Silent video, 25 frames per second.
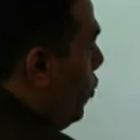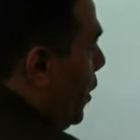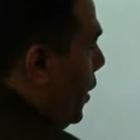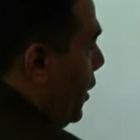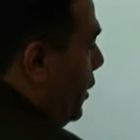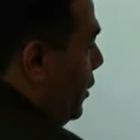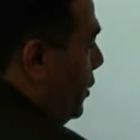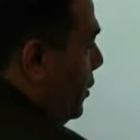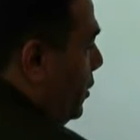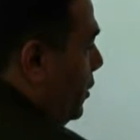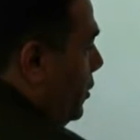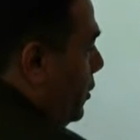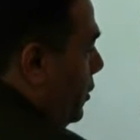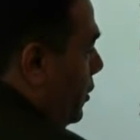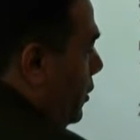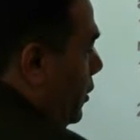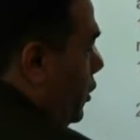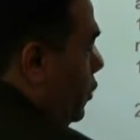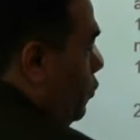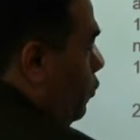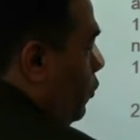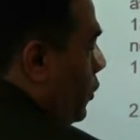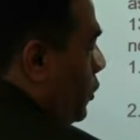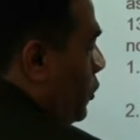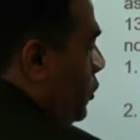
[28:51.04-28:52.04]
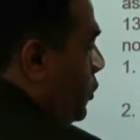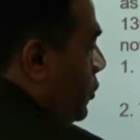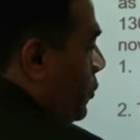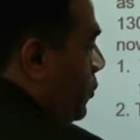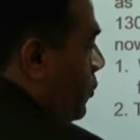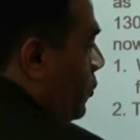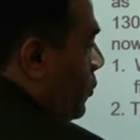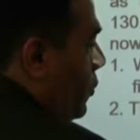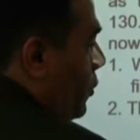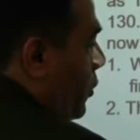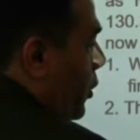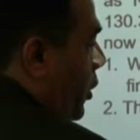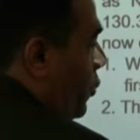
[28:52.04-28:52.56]
1, network
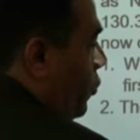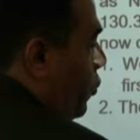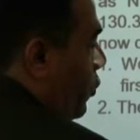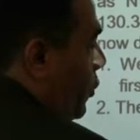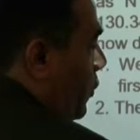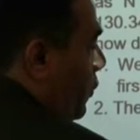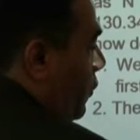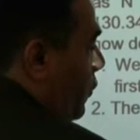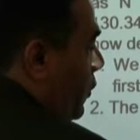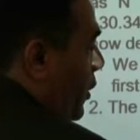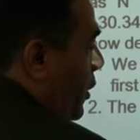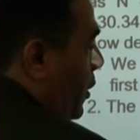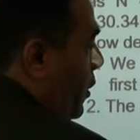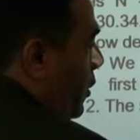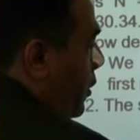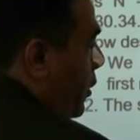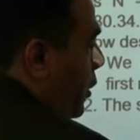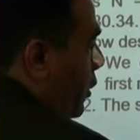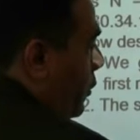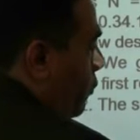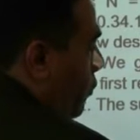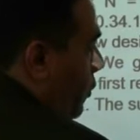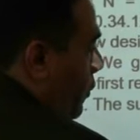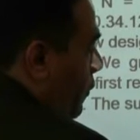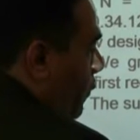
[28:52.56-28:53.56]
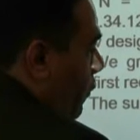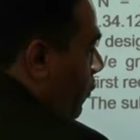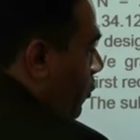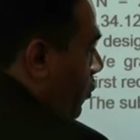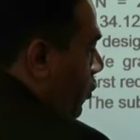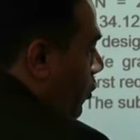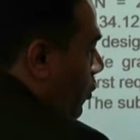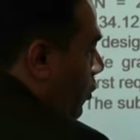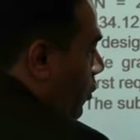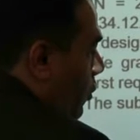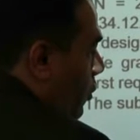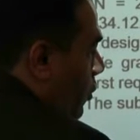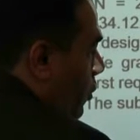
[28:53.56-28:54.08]
2, network 3, network
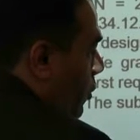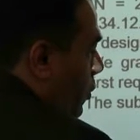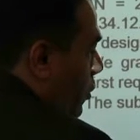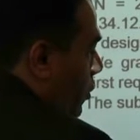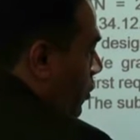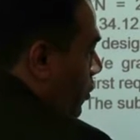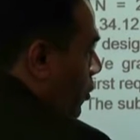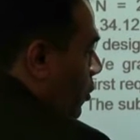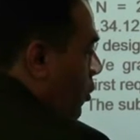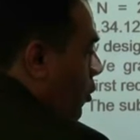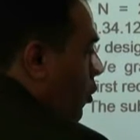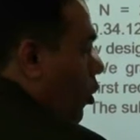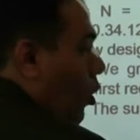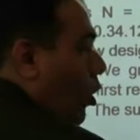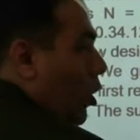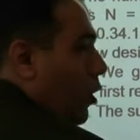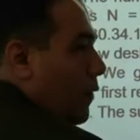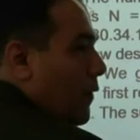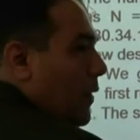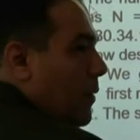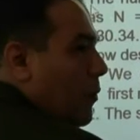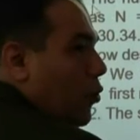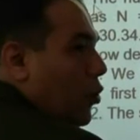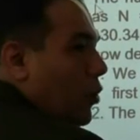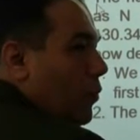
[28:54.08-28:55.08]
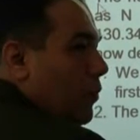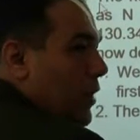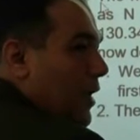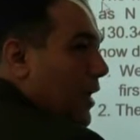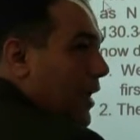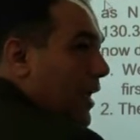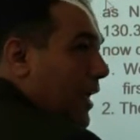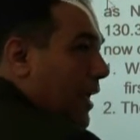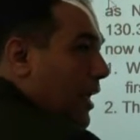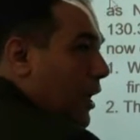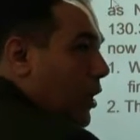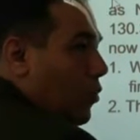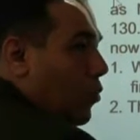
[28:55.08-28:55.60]
4, all of them will
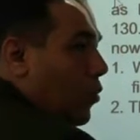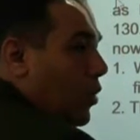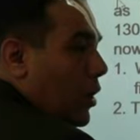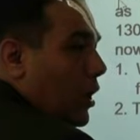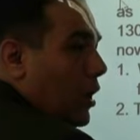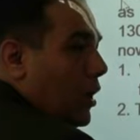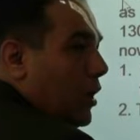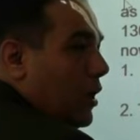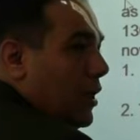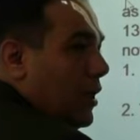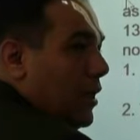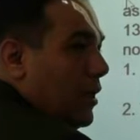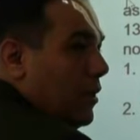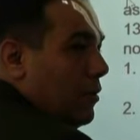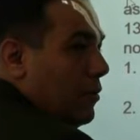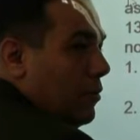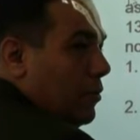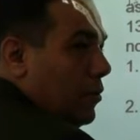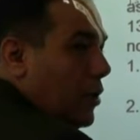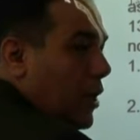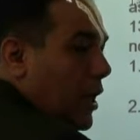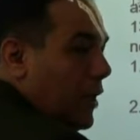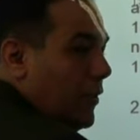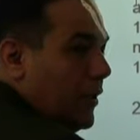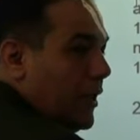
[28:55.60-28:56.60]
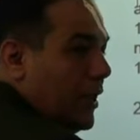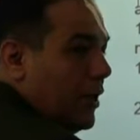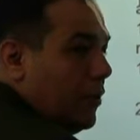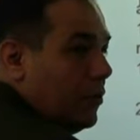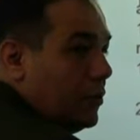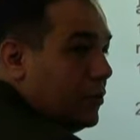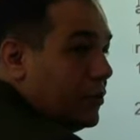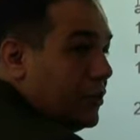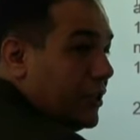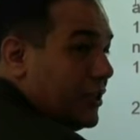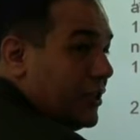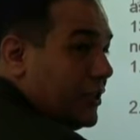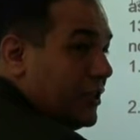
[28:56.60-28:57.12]
be equal and
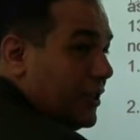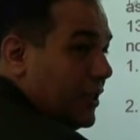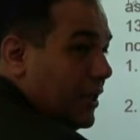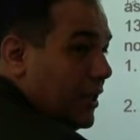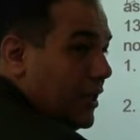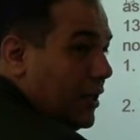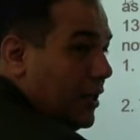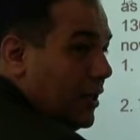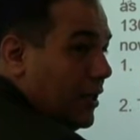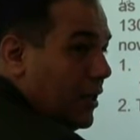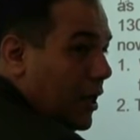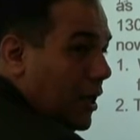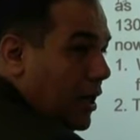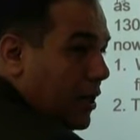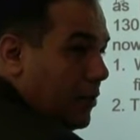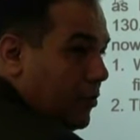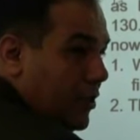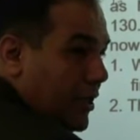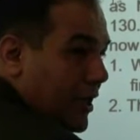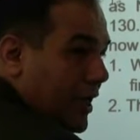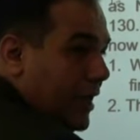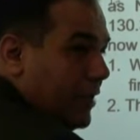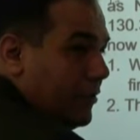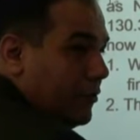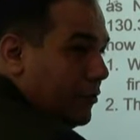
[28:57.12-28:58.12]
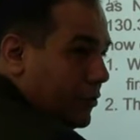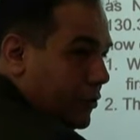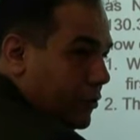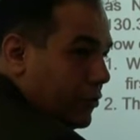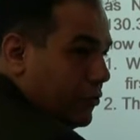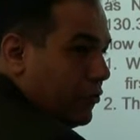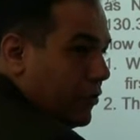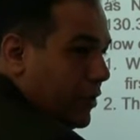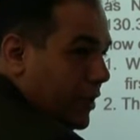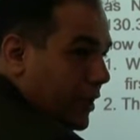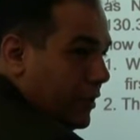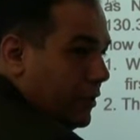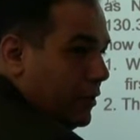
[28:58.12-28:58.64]
equal 16 IP addresses,
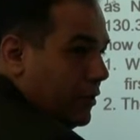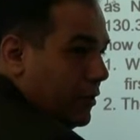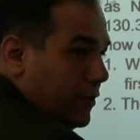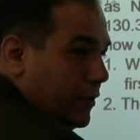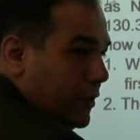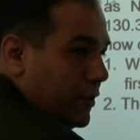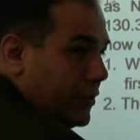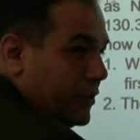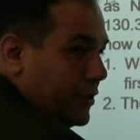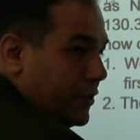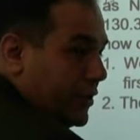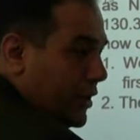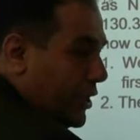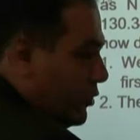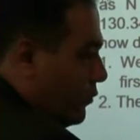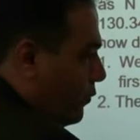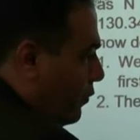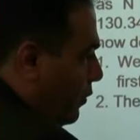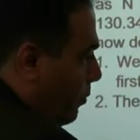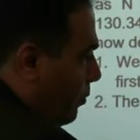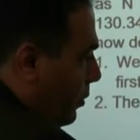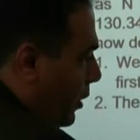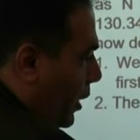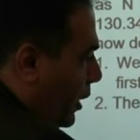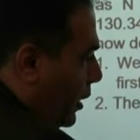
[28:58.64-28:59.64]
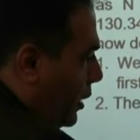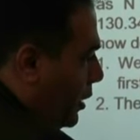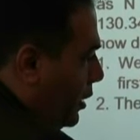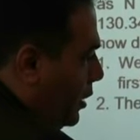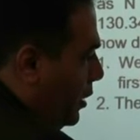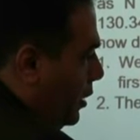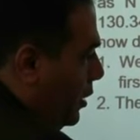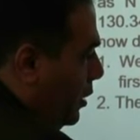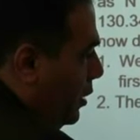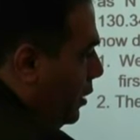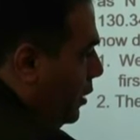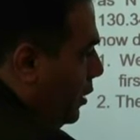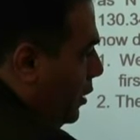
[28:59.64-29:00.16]
right? This is the size of a block,
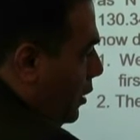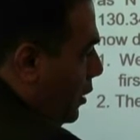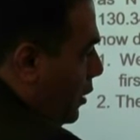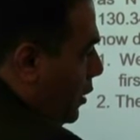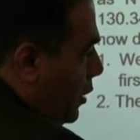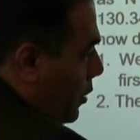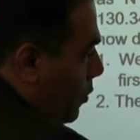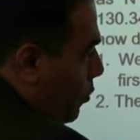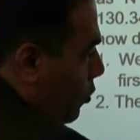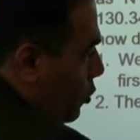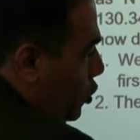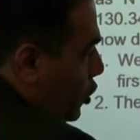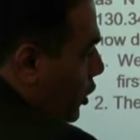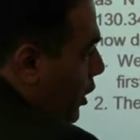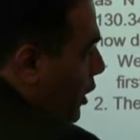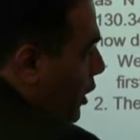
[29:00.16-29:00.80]
which